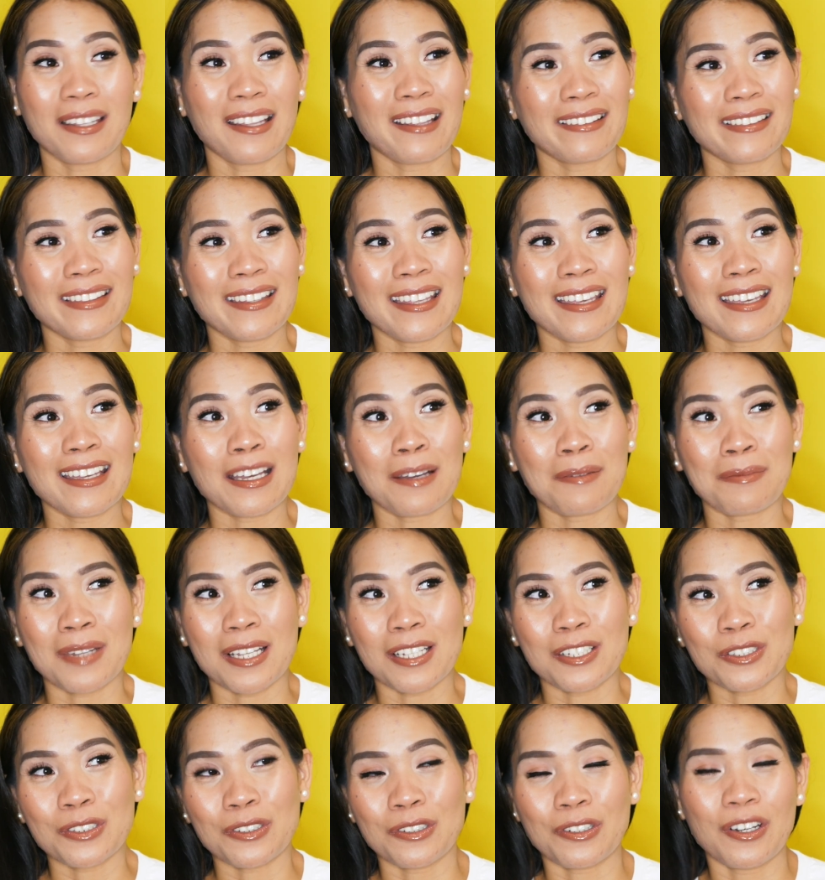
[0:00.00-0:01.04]
I think, I'm
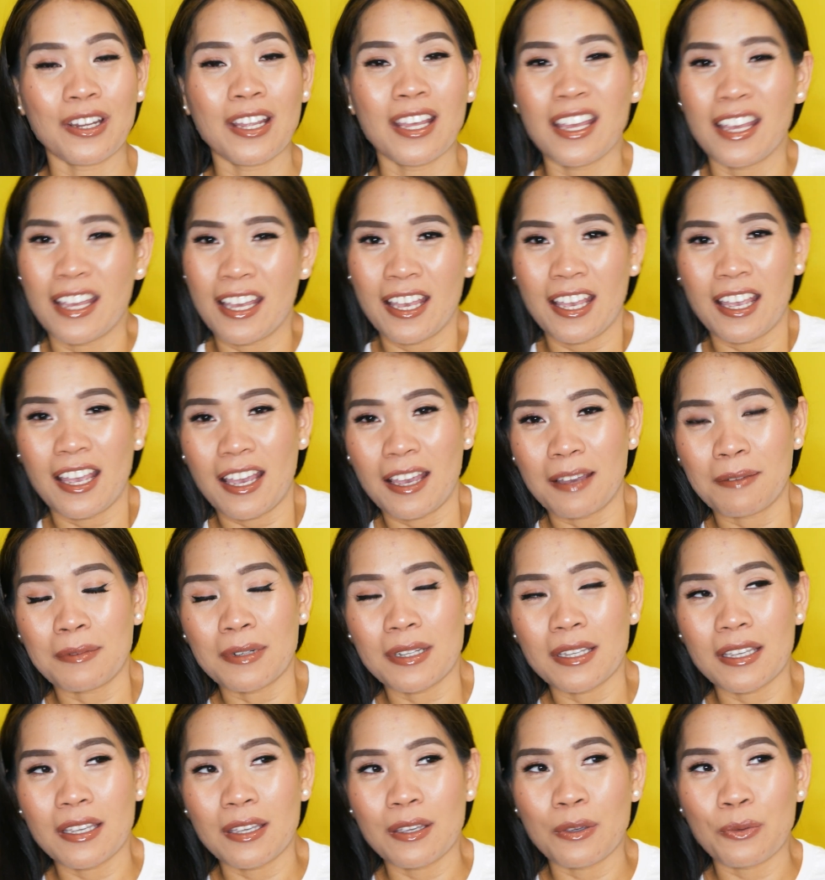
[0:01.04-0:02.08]
not sure,
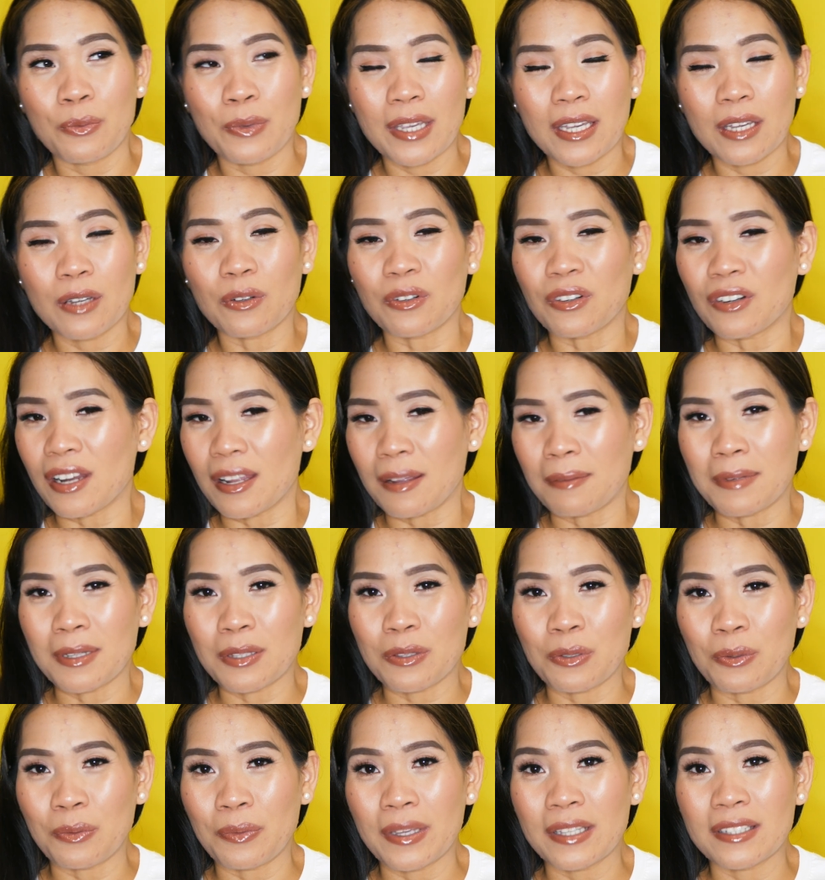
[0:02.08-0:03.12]
every week or every
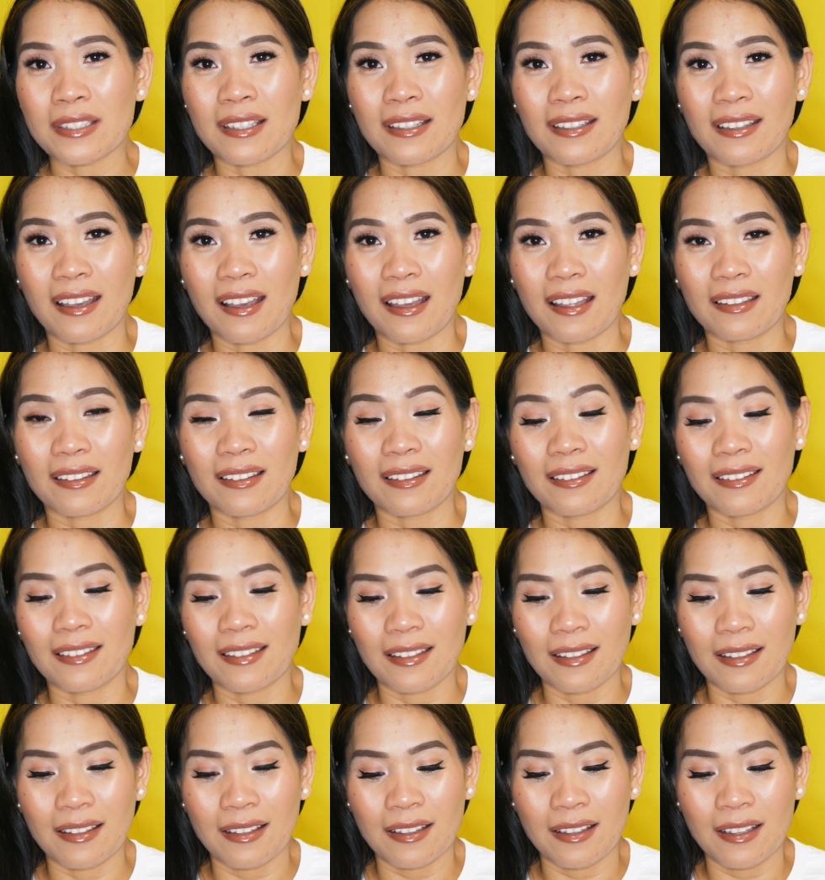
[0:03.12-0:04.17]
2 weeks I got
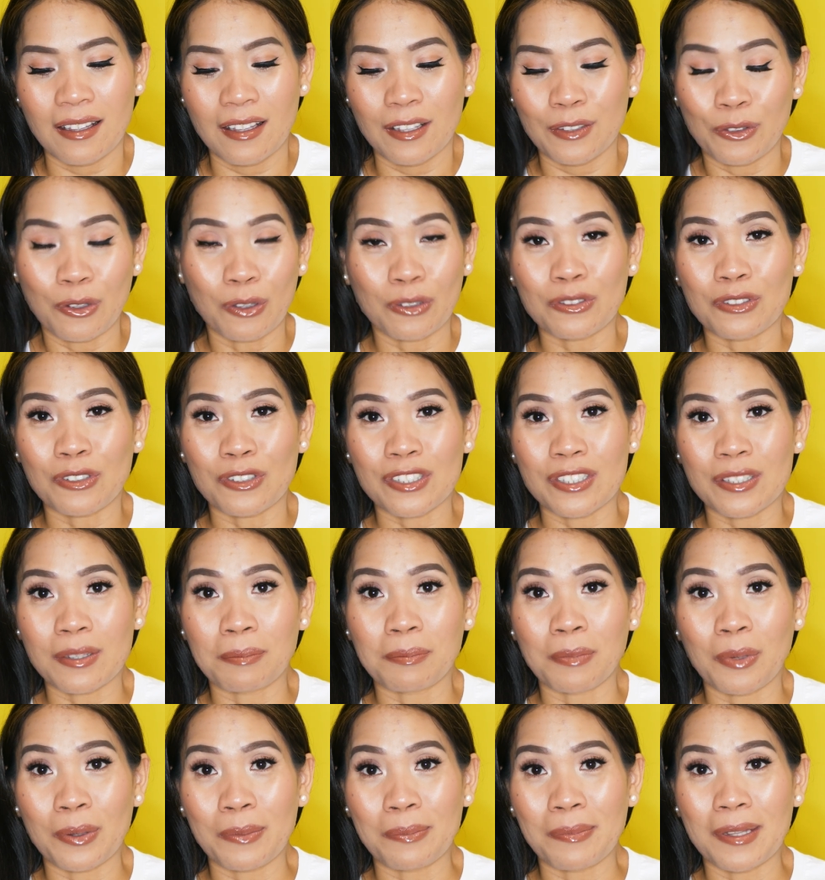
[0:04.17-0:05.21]
doctor's
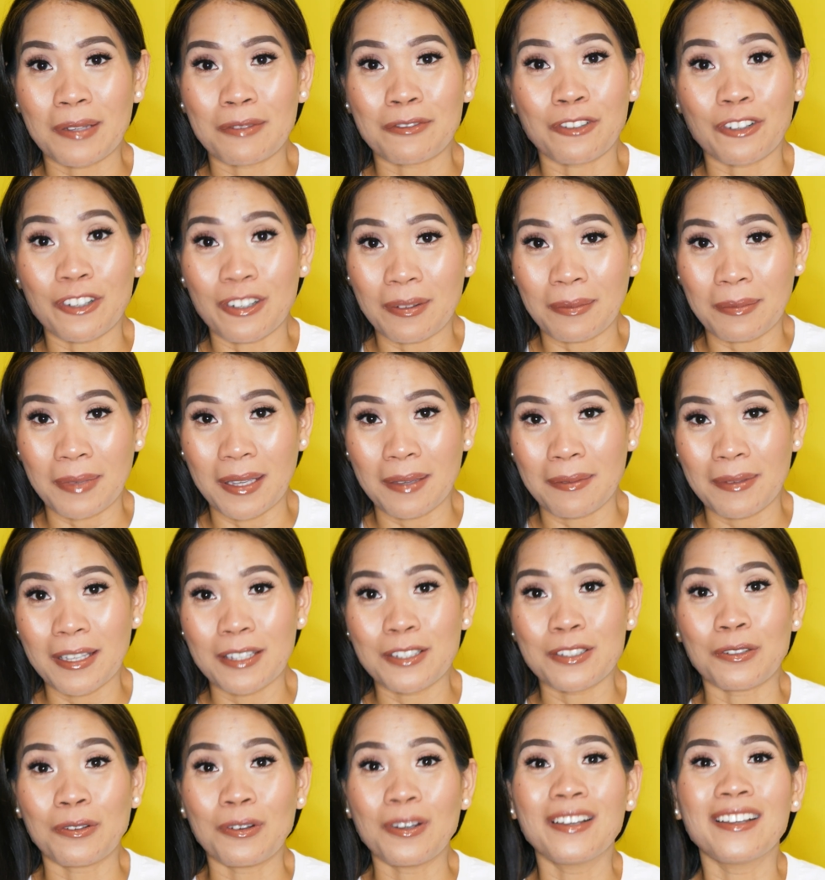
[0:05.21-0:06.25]
appointment for the baby,
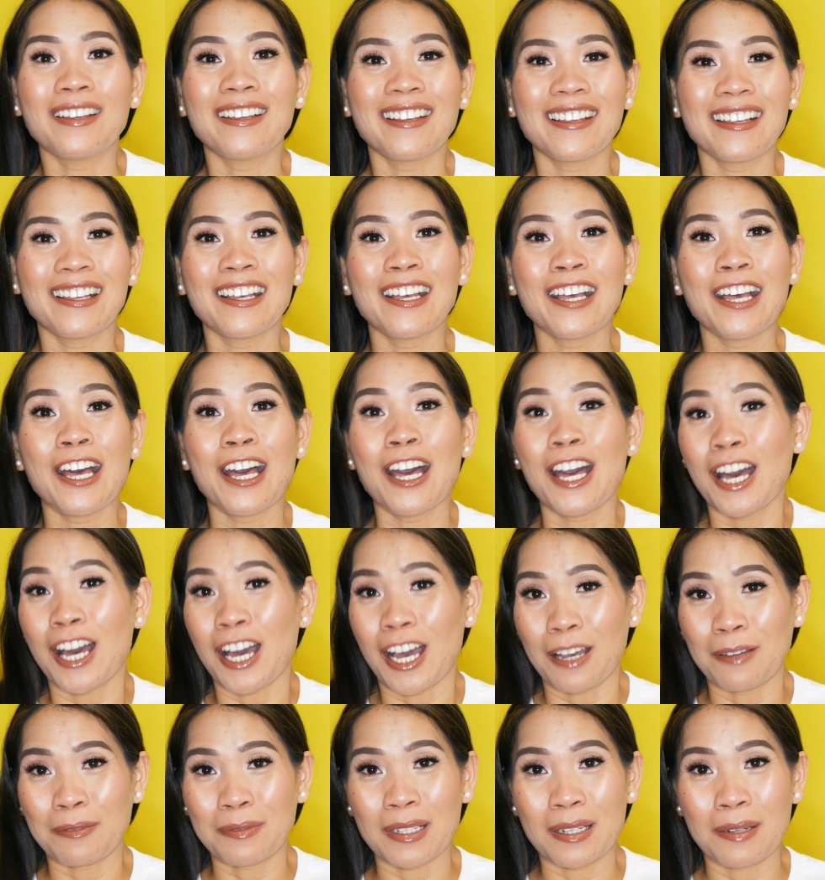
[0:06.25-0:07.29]
so
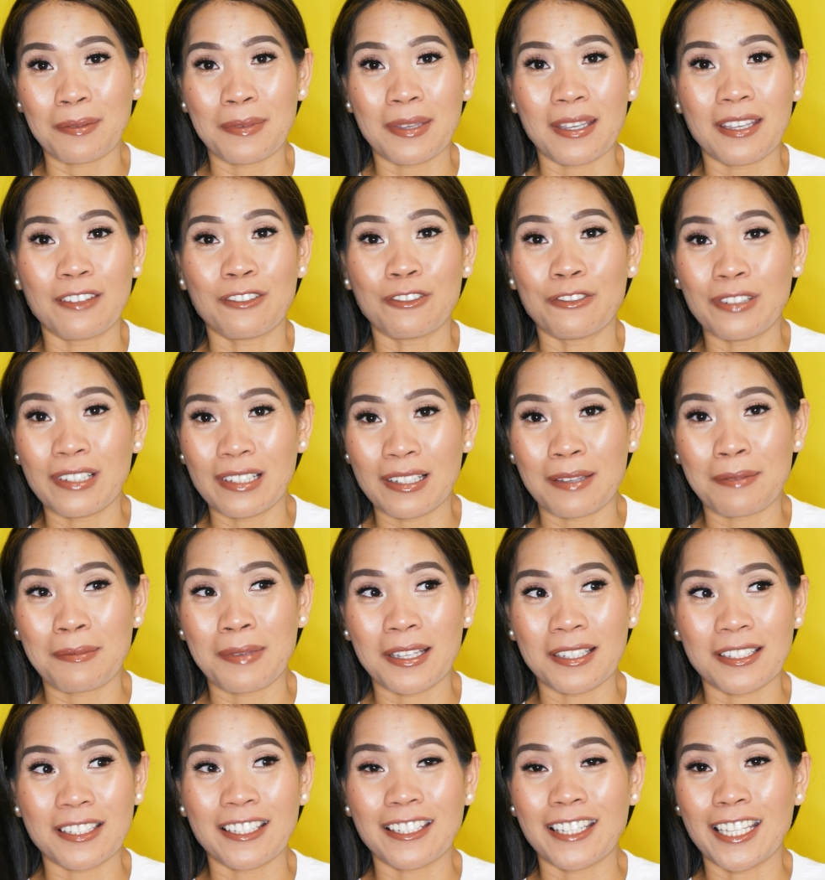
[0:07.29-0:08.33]
I'm gonna be really
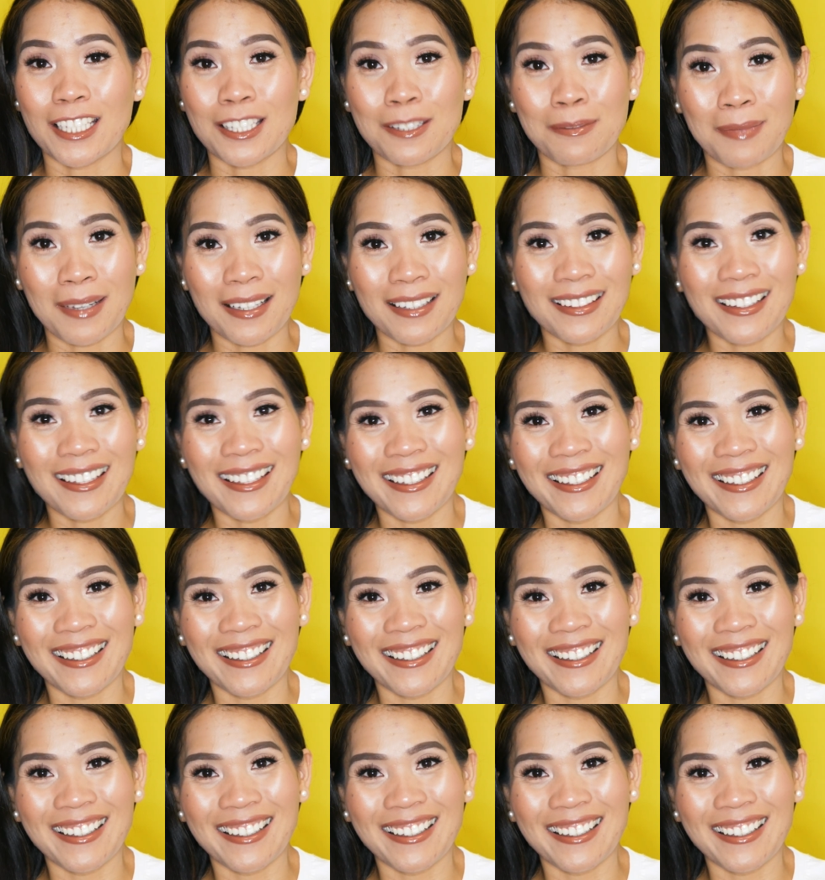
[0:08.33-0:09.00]
busy this month.